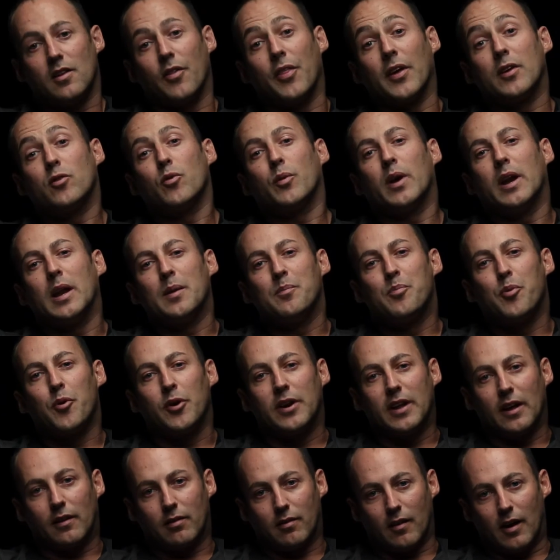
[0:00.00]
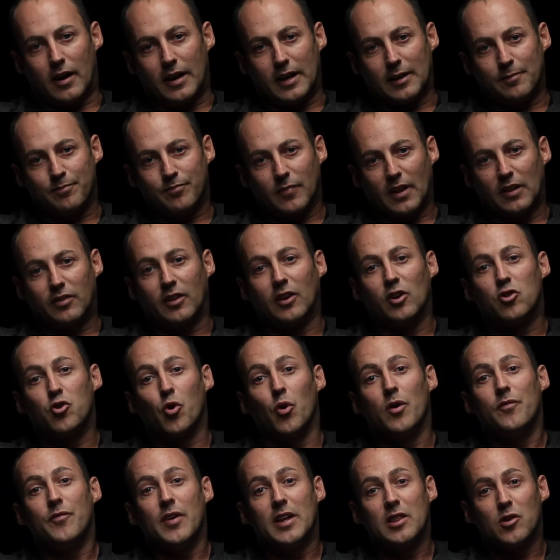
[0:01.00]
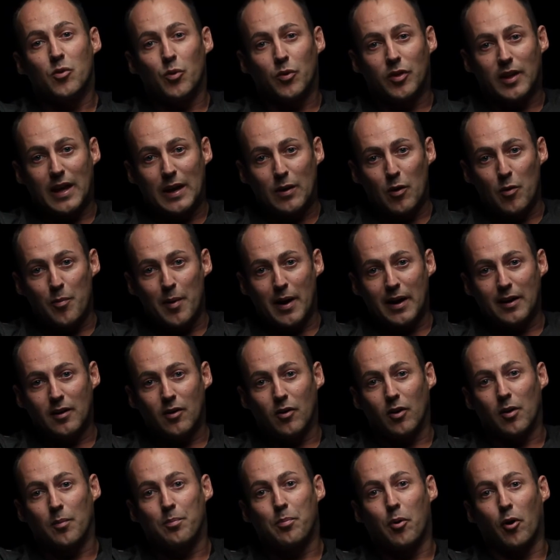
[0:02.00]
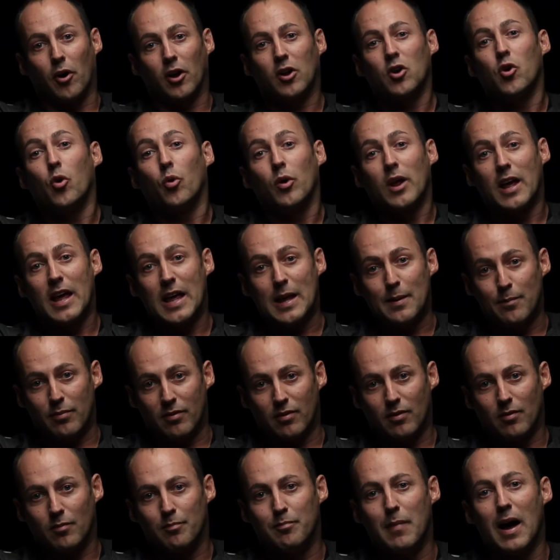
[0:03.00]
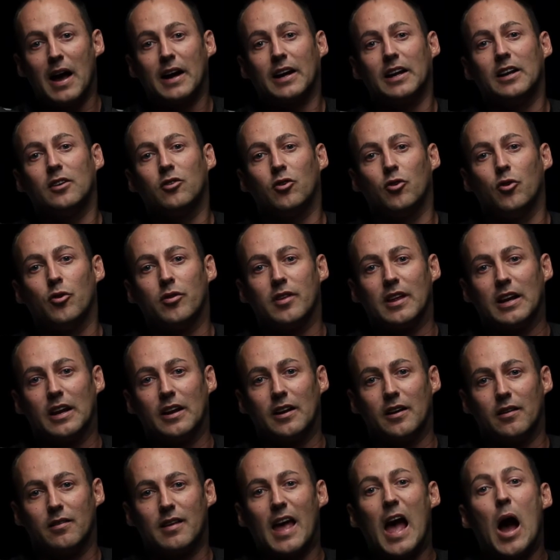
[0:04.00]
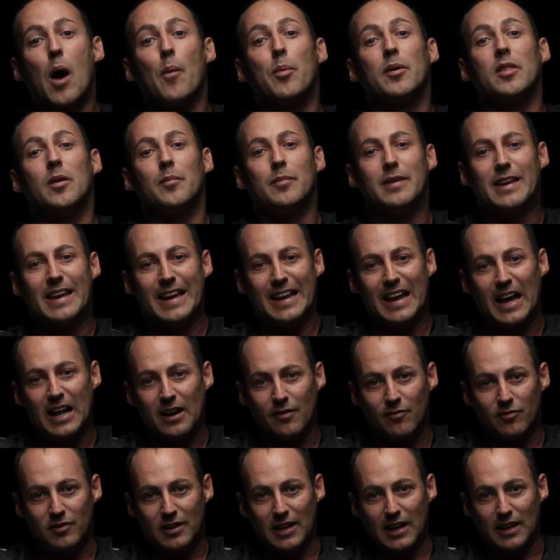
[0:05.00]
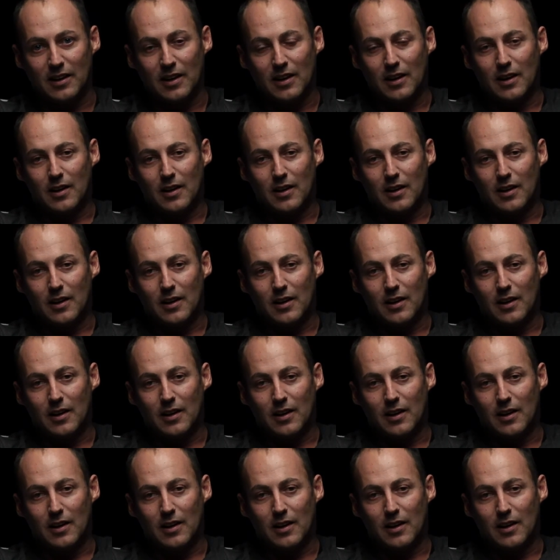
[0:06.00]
things were getting pretty exciting. I did a joint venture with KiwiBank on a product called Heaps, marketing to New Zealanders, helping them get out of debt.